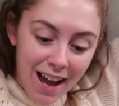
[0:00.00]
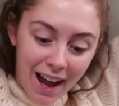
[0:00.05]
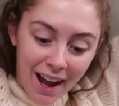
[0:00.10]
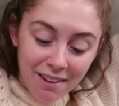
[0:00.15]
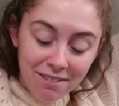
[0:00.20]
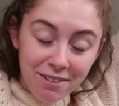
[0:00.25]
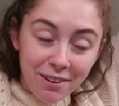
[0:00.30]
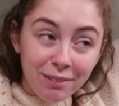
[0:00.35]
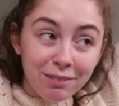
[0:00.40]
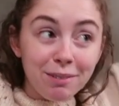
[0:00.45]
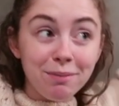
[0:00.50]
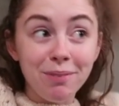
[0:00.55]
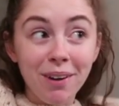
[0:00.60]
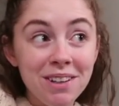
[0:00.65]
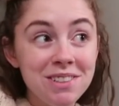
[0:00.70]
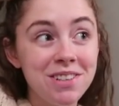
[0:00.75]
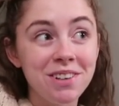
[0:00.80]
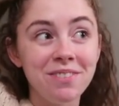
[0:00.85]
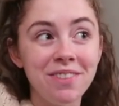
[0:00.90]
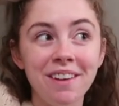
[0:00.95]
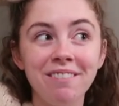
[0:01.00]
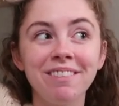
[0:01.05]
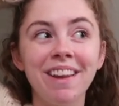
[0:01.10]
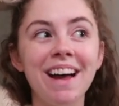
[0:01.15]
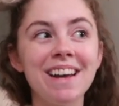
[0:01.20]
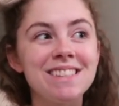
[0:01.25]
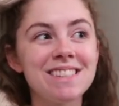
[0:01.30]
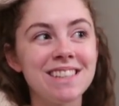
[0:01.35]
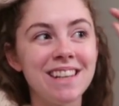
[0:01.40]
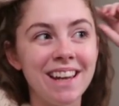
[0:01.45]
I filmed a bunch of them
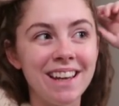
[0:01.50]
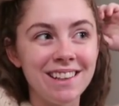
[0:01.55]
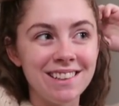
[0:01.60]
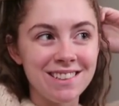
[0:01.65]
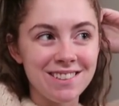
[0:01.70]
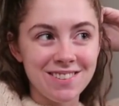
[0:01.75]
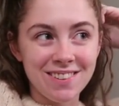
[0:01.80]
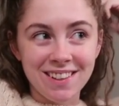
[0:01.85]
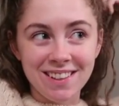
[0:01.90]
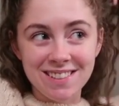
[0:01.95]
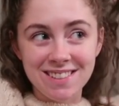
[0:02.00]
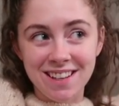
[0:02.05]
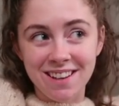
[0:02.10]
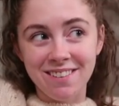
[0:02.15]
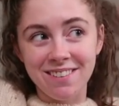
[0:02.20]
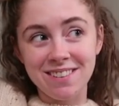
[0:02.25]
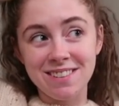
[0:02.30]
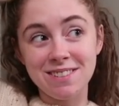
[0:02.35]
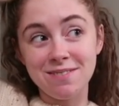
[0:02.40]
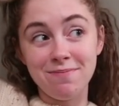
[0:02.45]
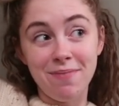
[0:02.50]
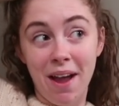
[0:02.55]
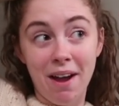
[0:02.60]
last night just because I was